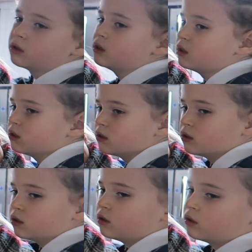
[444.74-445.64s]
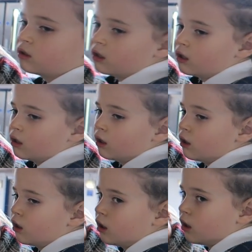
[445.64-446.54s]

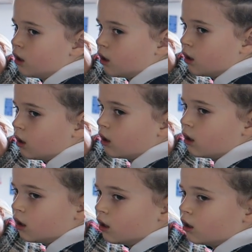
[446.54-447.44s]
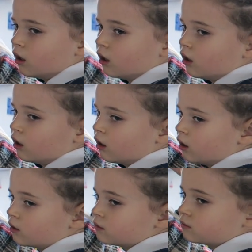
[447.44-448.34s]

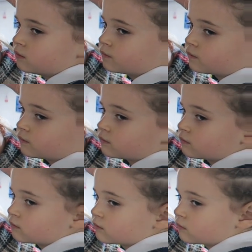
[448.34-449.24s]
[no speech]